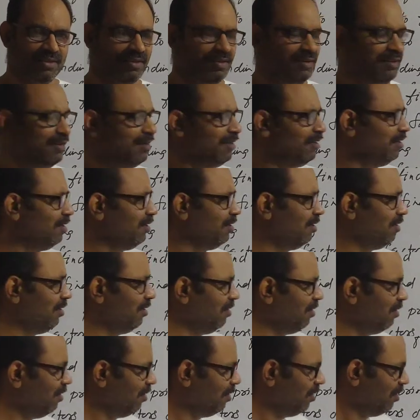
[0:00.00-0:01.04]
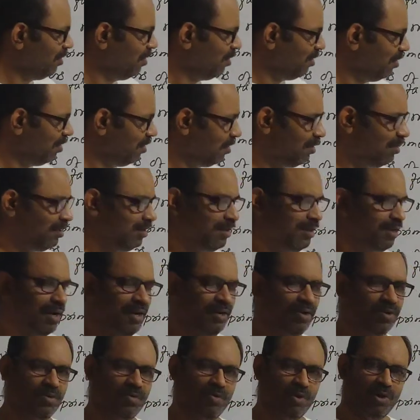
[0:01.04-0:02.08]
I
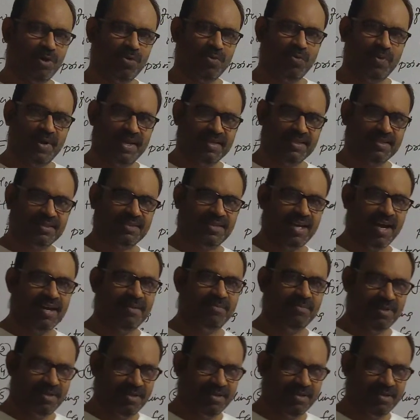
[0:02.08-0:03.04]
don't want to waste time